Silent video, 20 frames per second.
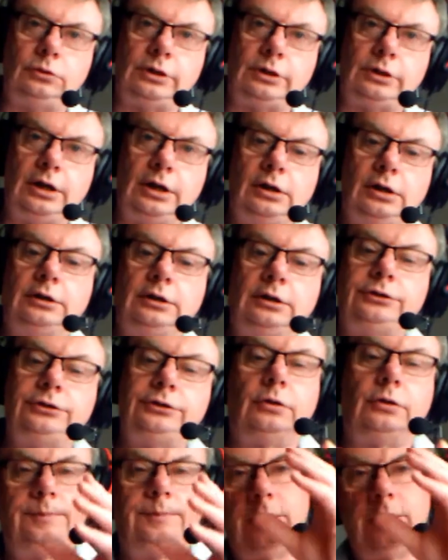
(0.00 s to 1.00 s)
Okay,
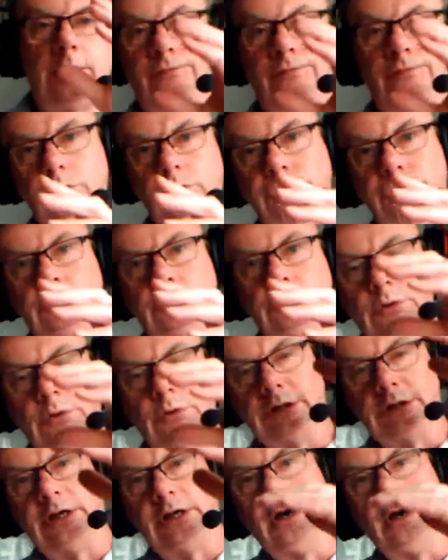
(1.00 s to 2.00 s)
so the function
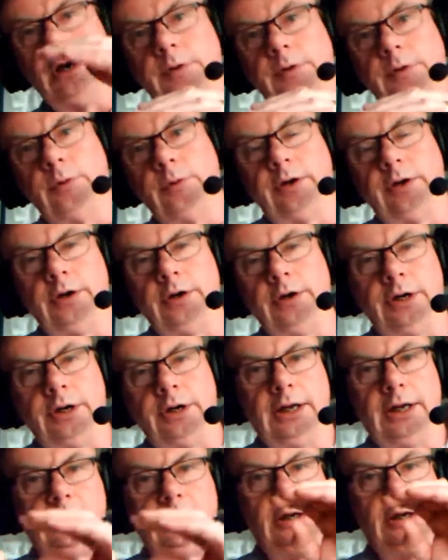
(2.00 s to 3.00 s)
will determine whether or
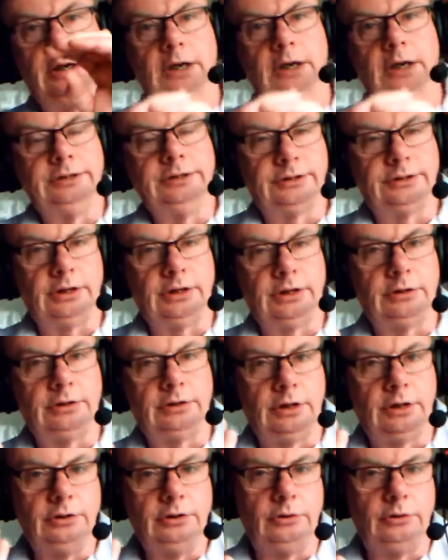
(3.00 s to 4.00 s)
not it can
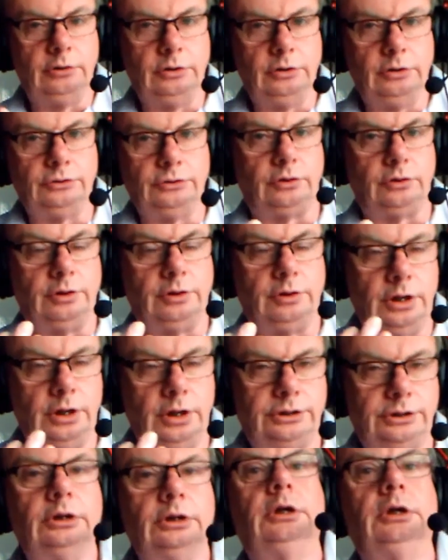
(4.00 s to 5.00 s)
insert a new user or
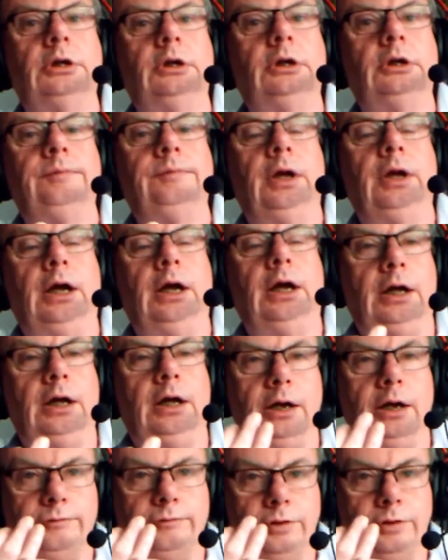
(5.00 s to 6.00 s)
not,
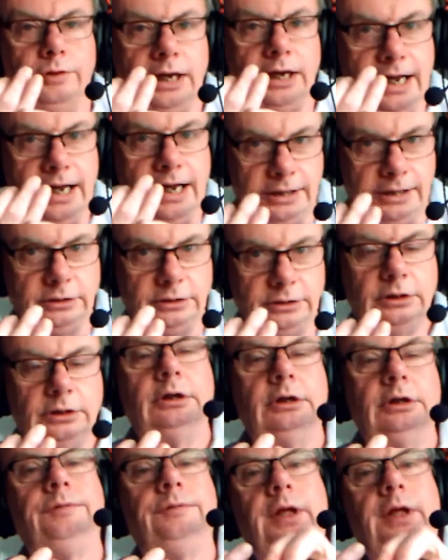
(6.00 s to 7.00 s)
and if it can't,
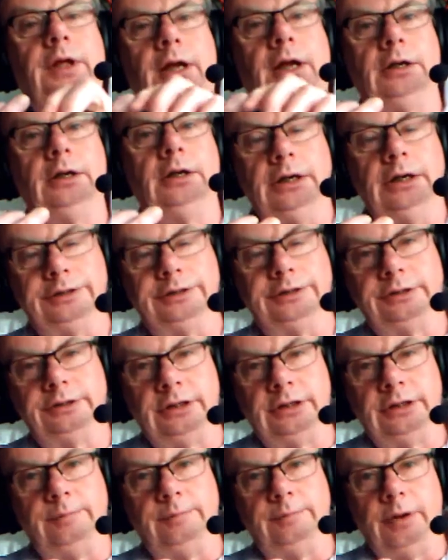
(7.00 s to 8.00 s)
then it needs
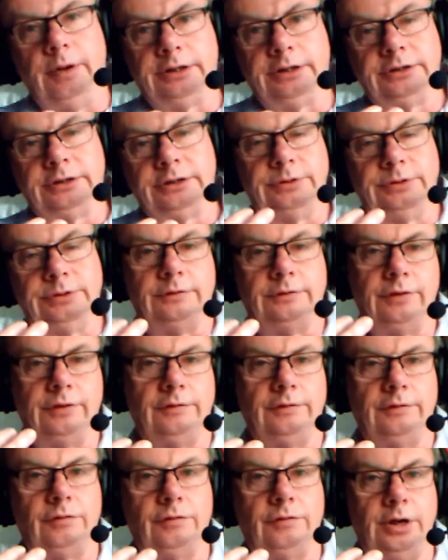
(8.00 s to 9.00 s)
to send back
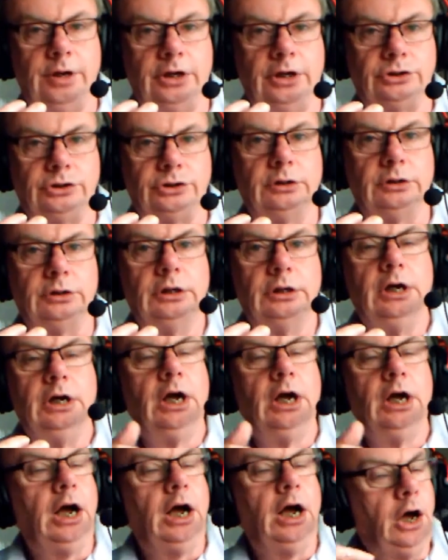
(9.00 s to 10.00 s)
specific information.
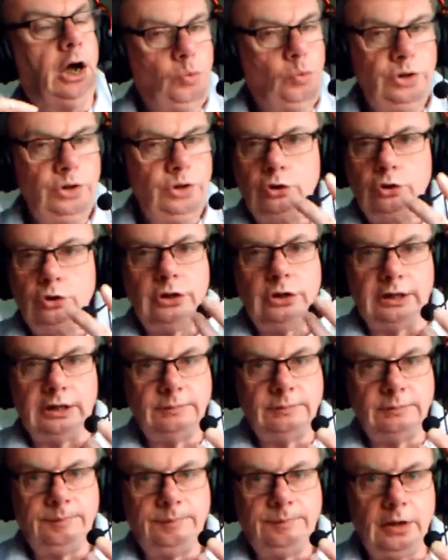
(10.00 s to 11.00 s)
How we do
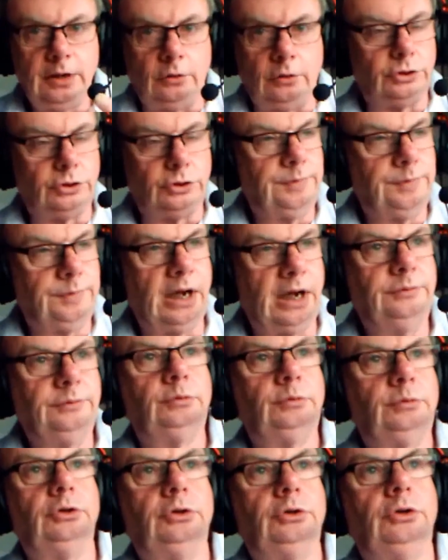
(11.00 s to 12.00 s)
that,
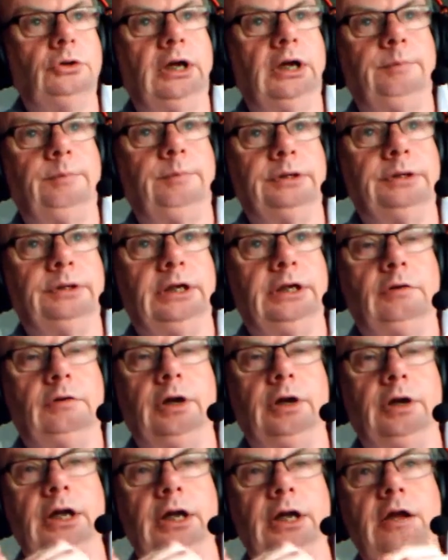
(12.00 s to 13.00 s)
sometimes we do that by
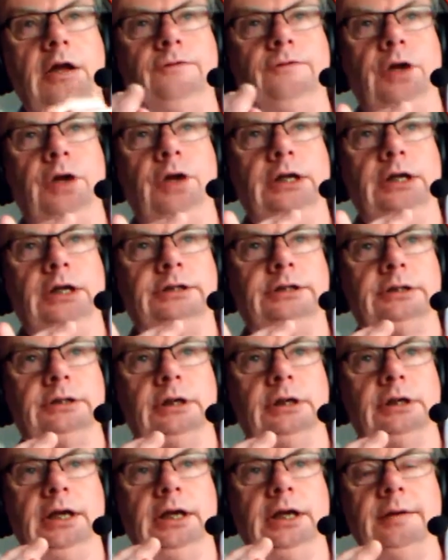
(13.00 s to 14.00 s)
saying, right, if
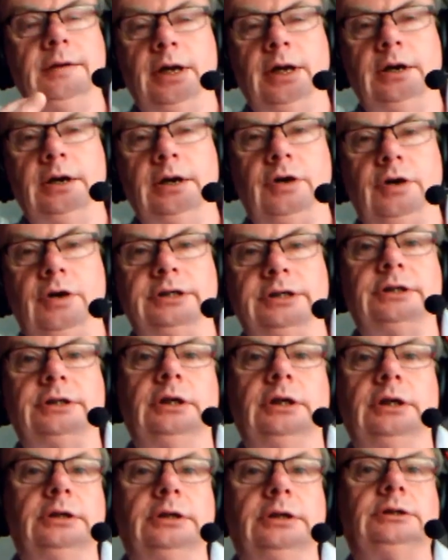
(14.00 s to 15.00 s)
it's the email
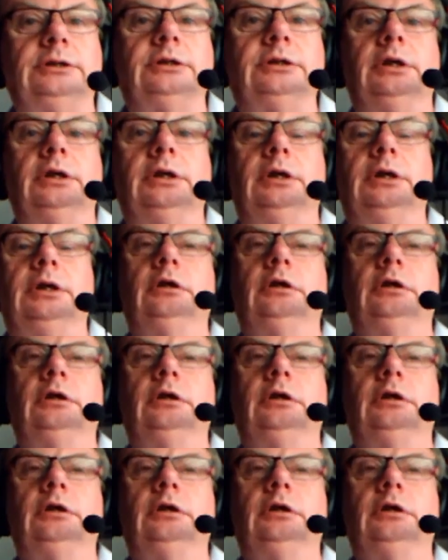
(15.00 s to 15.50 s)
address is,